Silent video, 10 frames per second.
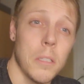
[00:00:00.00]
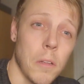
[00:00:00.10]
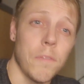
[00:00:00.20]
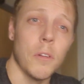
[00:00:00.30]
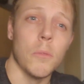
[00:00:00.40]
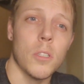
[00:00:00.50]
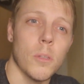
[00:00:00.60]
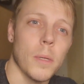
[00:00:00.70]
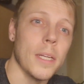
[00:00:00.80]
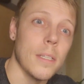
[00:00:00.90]
the foods
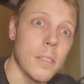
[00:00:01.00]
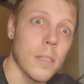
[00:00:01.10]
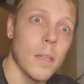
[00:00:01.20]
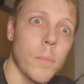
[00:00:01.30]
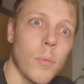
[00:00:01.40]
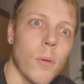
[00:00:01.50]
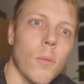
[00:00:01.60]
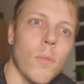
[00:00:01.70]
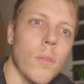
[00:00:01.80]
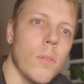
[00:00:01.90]
to eat to
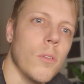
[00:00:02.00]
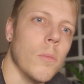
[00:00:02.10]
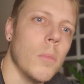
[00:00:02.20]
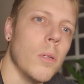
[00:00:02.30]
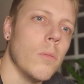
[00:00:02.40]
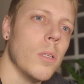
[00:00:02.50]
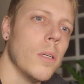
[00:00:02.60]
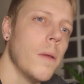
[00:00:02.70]
improve your mood.